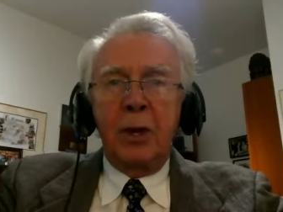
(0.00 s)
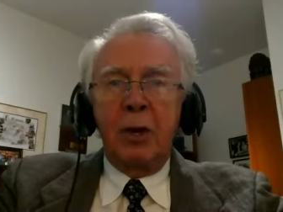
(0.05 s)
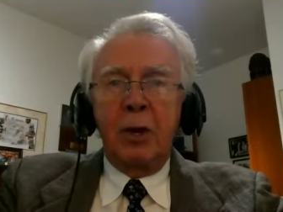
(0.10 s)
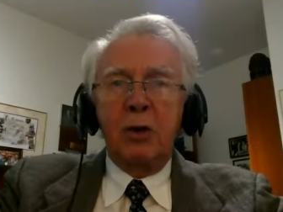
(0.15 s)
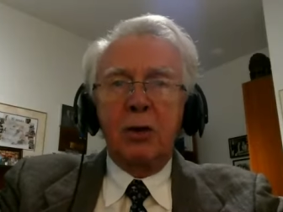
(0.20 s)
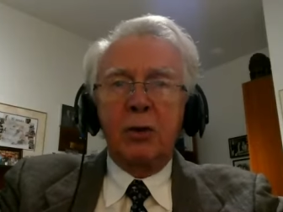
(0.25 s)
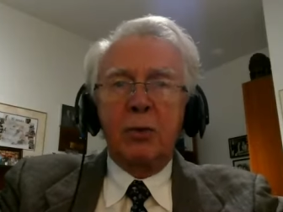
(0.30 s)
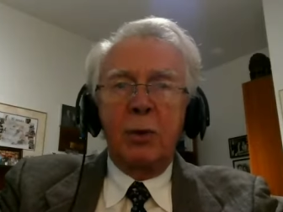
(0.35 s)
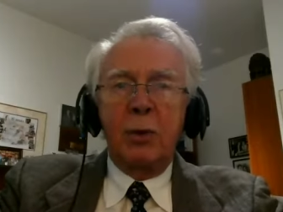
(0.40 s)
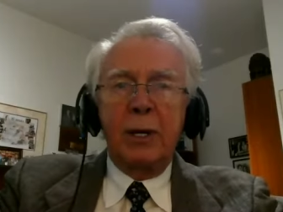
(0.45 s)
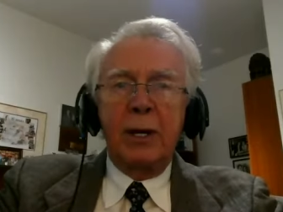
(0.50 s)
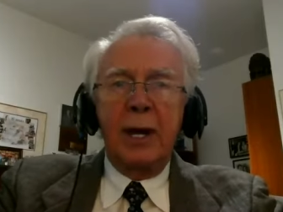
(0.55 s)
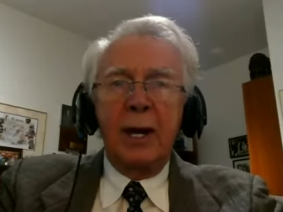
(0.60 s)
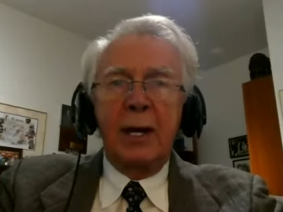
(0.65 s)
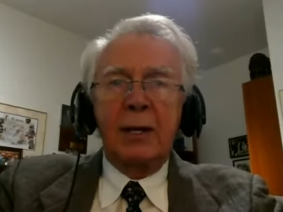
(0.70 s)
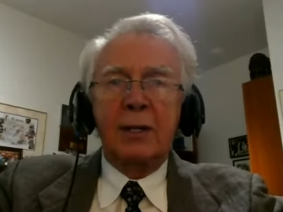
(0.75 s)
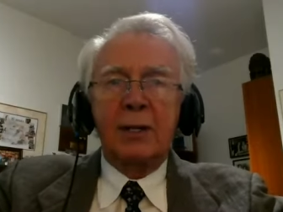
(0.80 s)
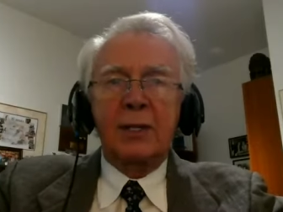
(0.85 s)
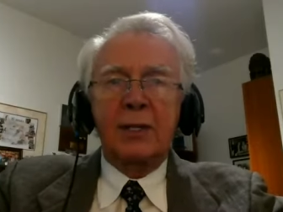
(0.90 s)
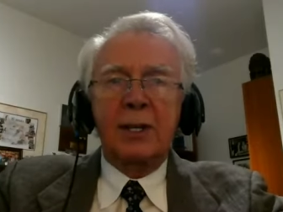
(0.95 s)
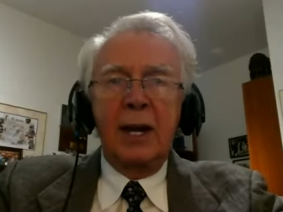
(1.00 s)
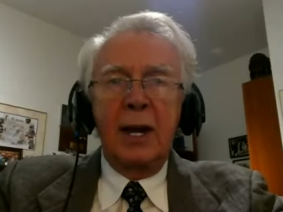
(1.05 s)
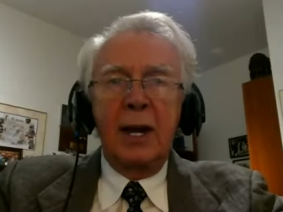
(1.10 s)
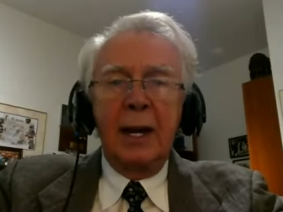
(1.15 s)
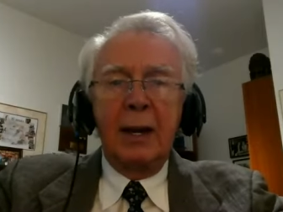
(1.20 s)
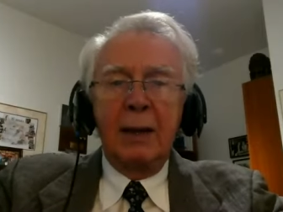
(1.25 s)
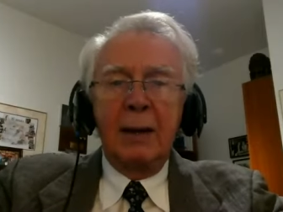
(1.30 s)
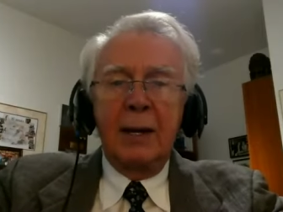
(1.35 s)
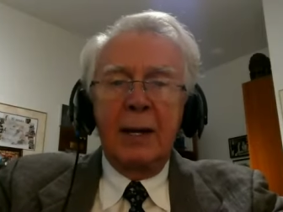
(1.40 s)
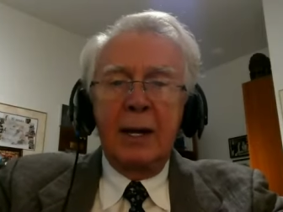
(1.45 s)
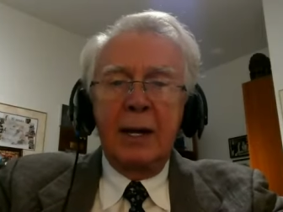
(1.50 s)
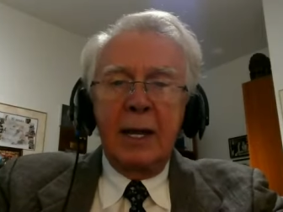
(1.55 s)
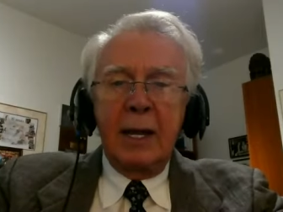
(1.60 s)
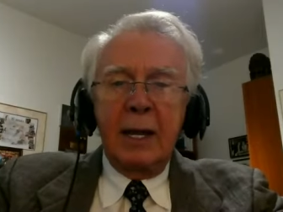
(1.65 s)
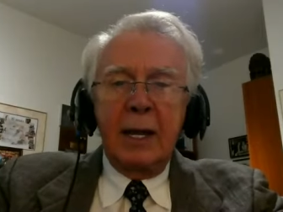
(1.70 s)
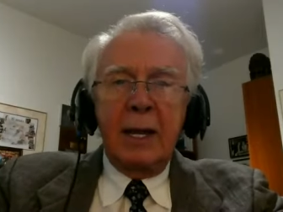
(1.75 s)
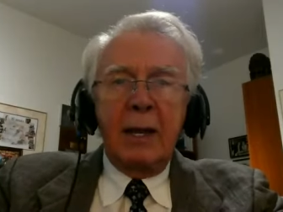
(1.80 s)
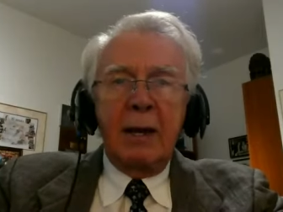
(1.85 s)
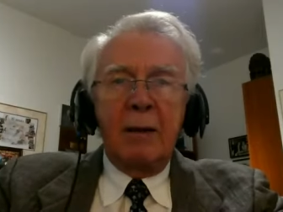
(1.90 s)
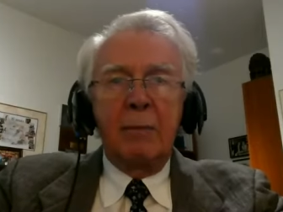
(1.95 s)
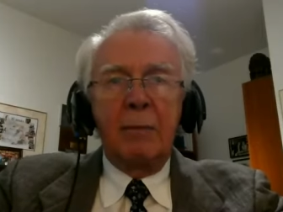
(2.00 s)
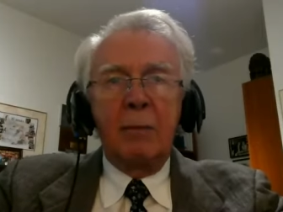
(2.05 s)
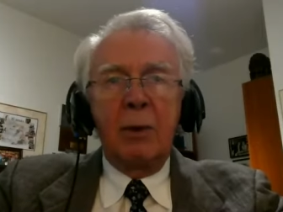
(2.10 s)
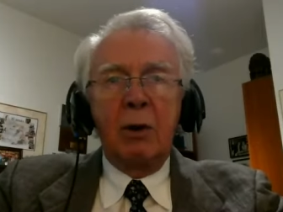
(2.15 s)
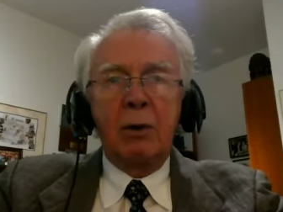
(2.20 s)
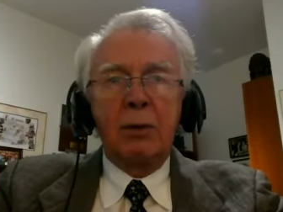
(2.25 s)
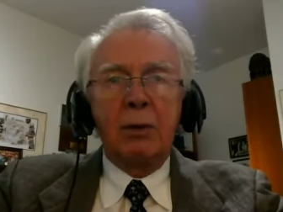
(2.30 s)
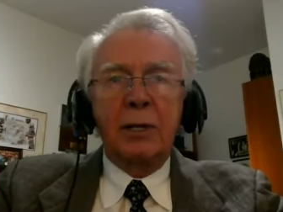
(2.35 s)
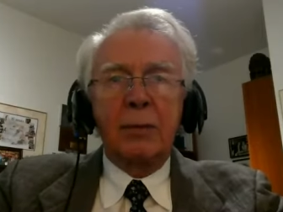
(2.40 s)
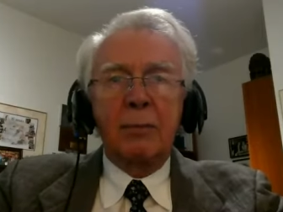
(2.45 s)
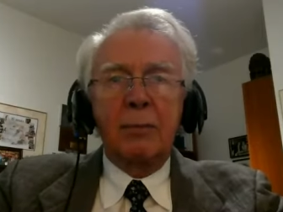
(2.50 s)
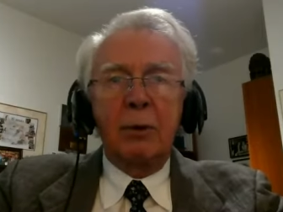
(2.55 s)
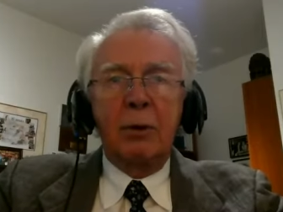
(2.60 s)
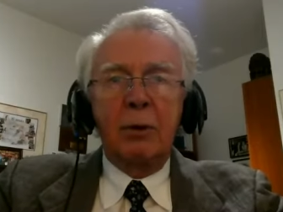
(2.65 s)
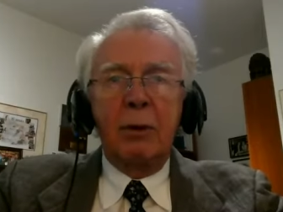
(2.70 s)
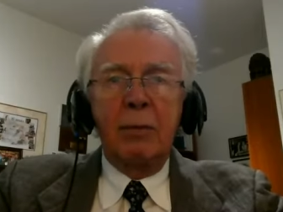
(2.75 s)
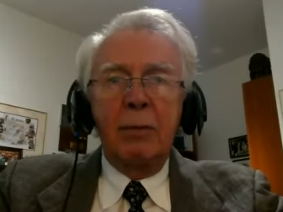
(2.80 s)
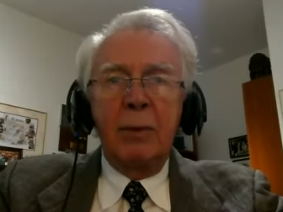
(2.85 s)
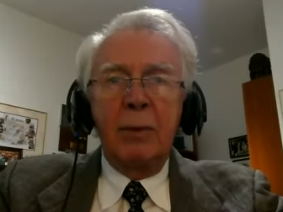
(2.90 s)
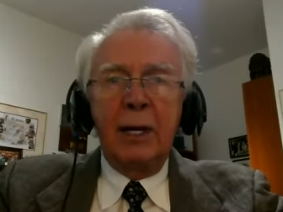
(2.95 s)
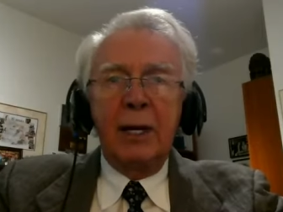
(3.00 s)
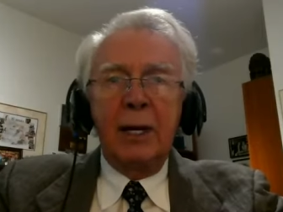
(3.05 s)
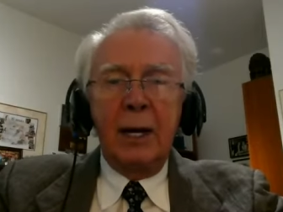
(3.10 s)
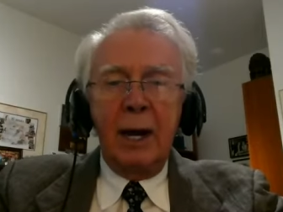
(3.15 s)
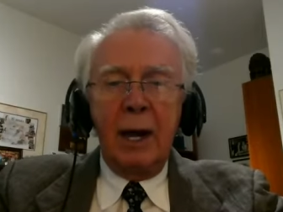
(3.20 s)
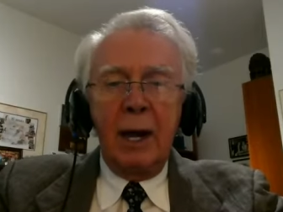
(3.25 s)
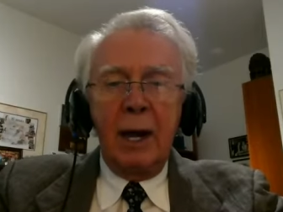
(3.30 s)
Here's what he had to say. Multiple media